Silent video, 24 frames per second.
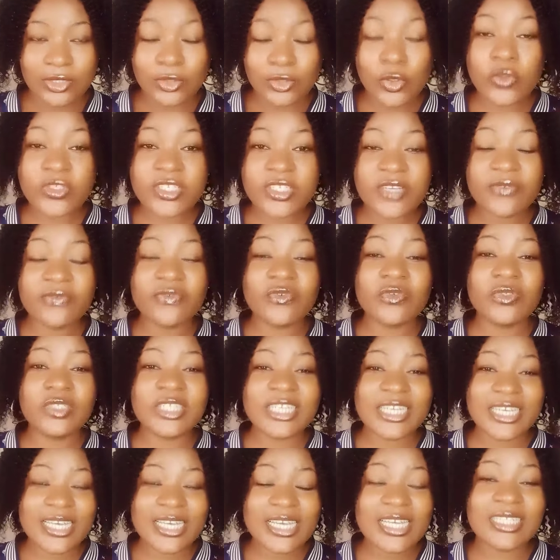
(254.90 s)
Don't
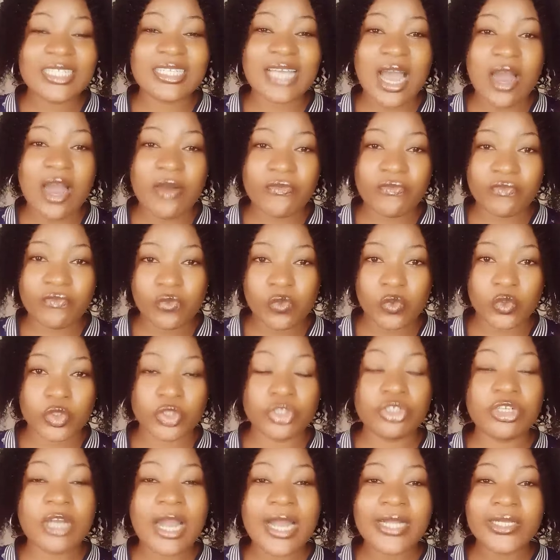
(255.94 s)
even eat her food.
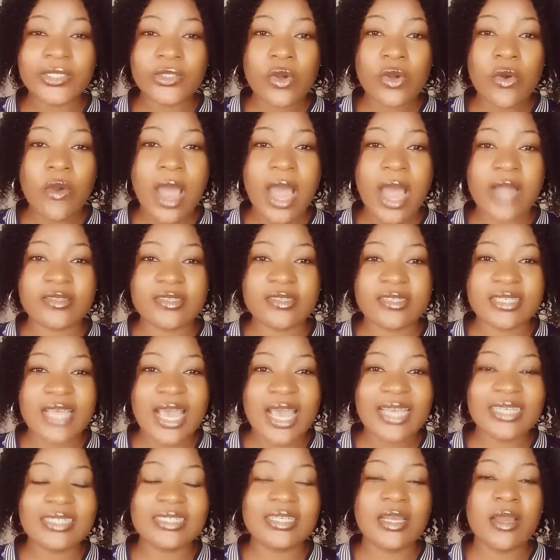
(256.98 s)
You can go
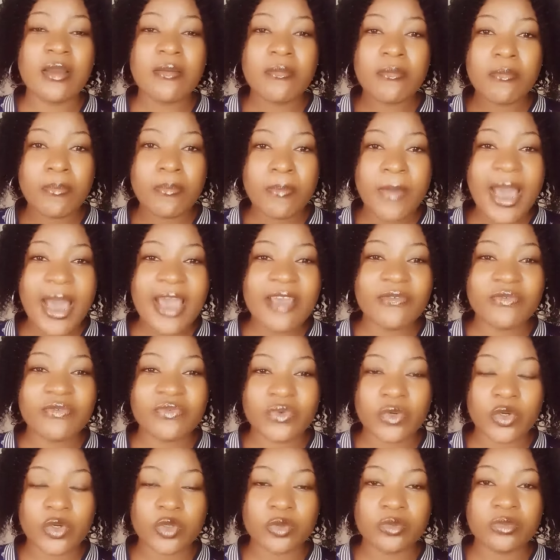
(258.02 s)
outside, buy
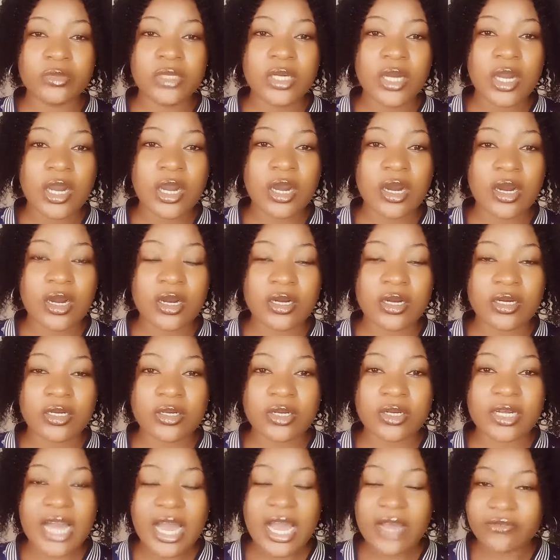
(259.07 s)
from
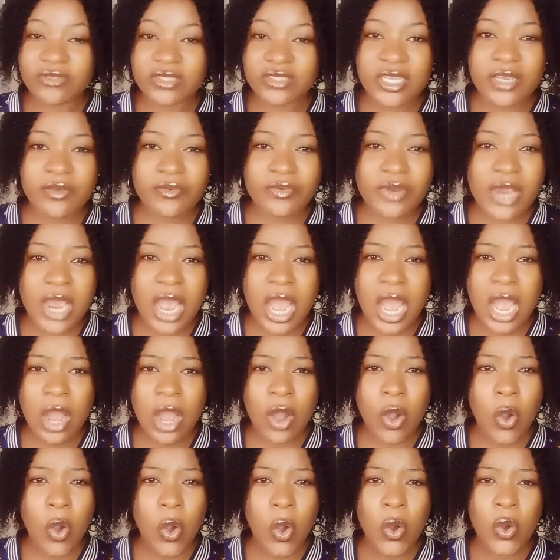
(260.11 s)
a
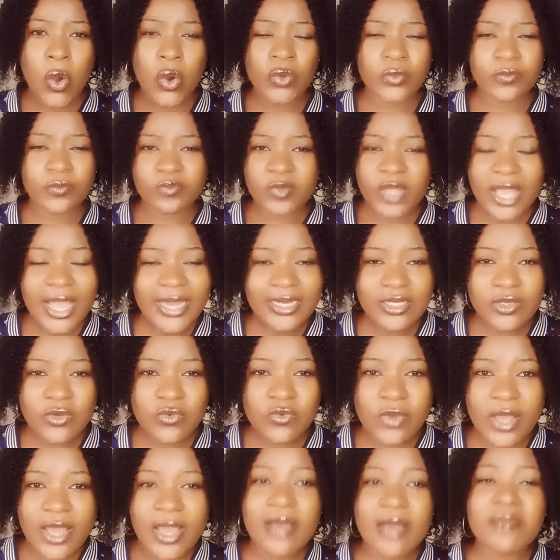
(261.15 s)
cafeteria or
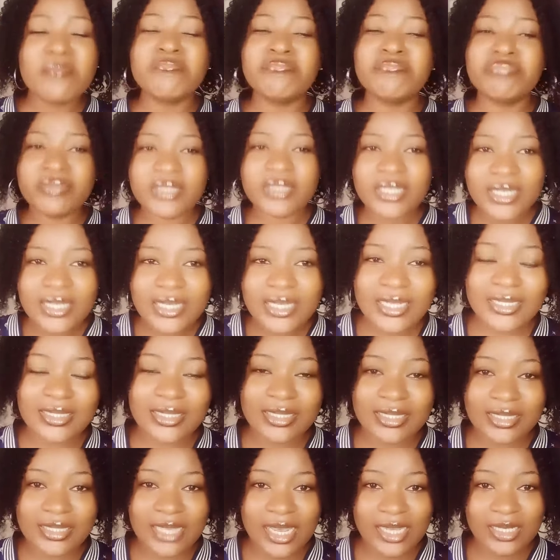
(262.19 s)
anywhere, bring it
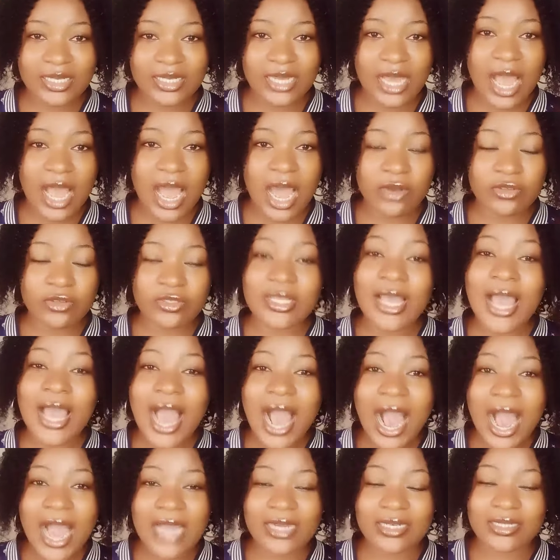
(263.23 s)
inside the house
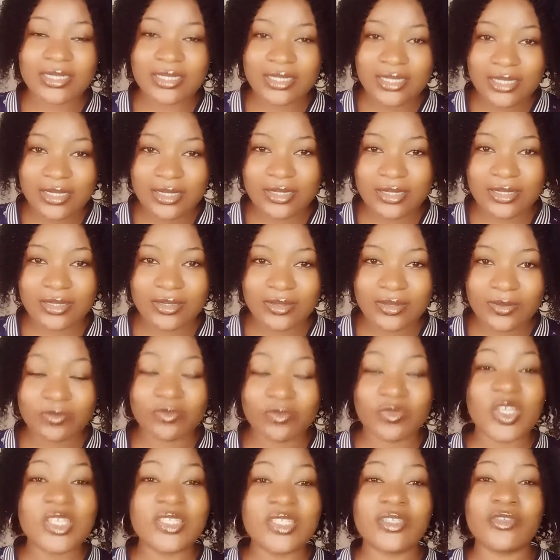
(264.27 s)
and eat.
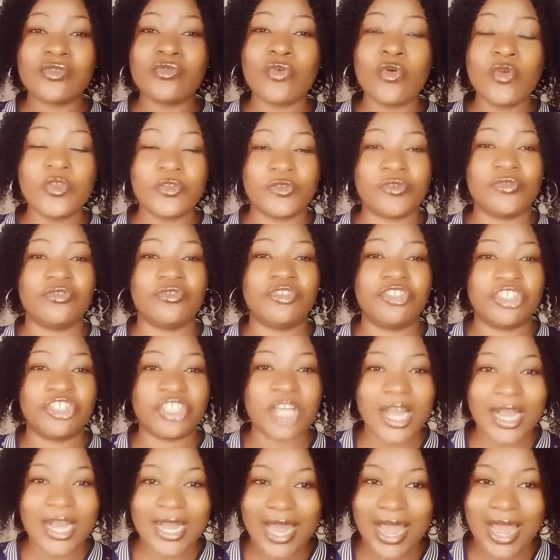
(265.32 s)
It is going to
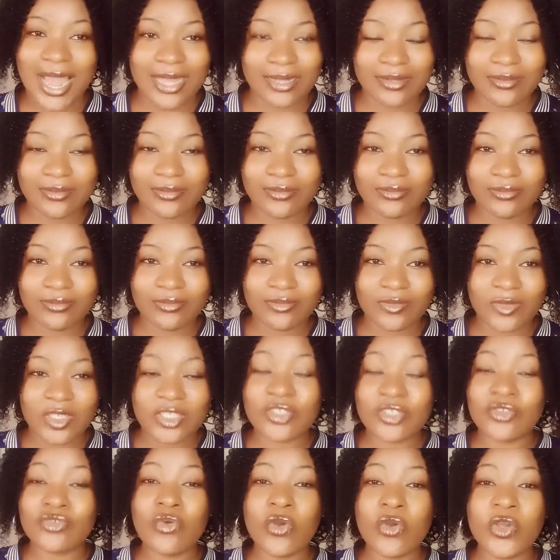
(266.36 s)
shock her.
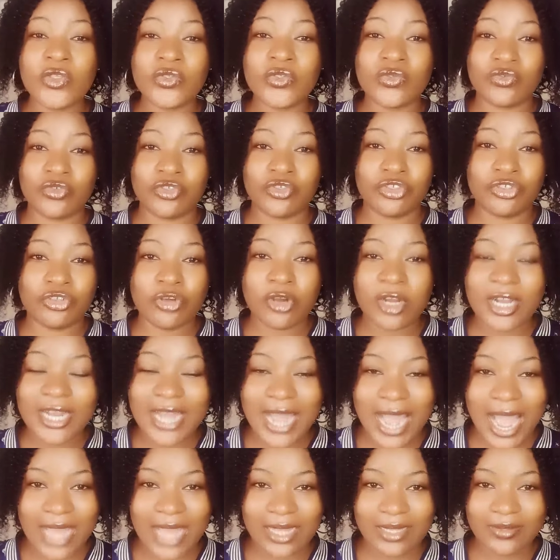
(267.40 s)
It is going to
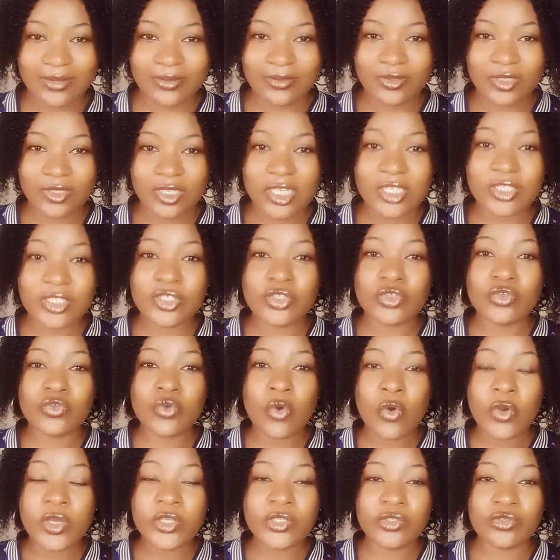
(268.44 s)
shock her. It is
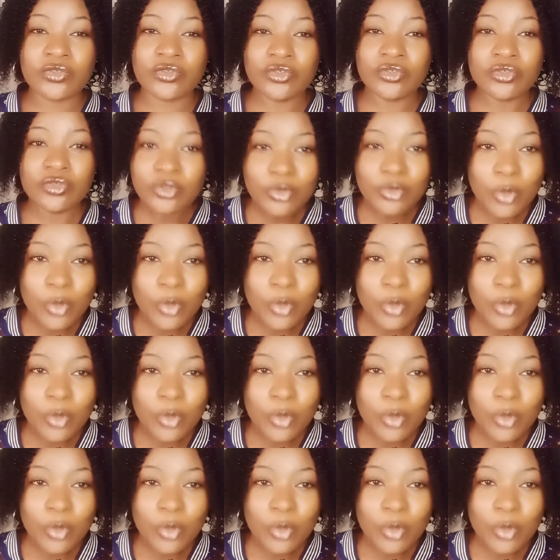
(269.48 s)
going to, you